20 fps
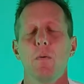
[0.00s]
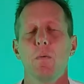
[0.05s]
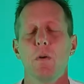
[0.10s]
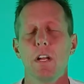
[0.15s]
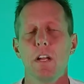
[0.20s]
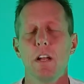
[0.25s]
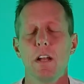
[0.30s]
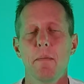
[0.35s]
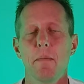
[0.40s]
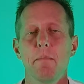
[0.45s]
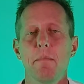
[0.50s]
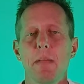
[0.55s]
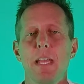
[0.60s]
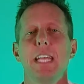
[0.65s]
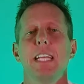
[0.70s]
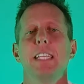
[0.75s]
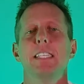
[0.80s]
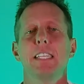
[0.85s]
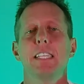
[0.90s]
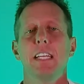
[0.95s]
what an
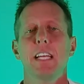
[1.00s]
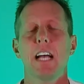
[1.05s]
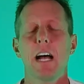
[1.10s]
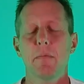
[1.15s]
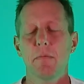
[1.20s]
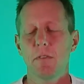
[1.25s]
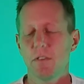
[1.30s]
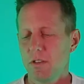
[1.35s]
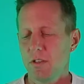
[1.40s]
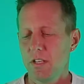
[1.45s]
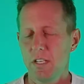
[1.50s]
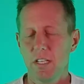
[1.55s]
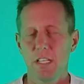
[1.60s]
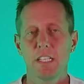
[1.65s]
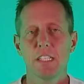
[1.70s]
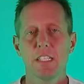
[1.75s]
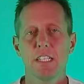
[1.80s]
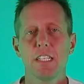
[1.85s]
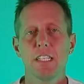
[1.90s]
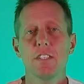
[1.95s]
amazing opportunity this